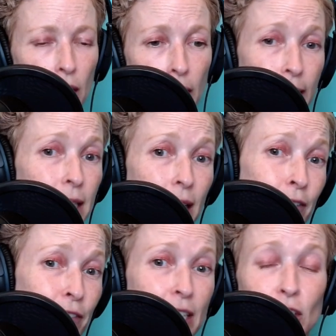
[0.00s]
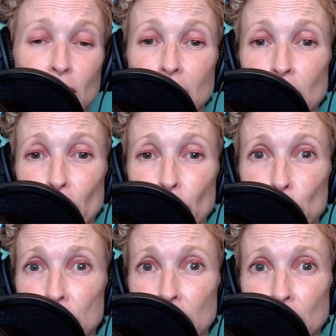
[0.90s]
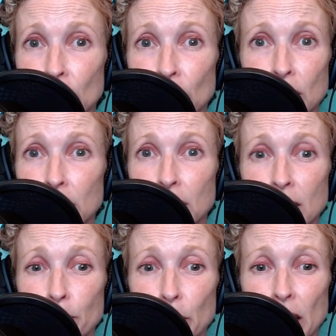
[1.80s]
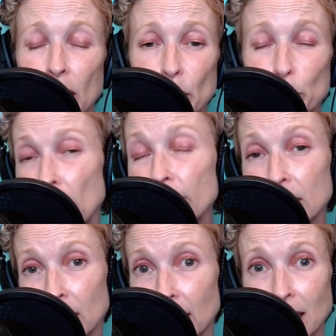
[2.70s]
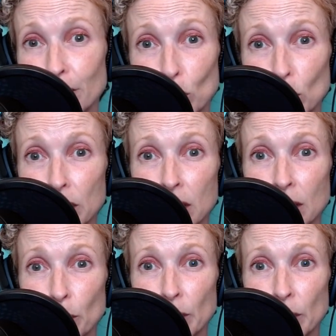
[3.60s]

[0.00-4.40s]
And eventually, that person could become a private client of yours.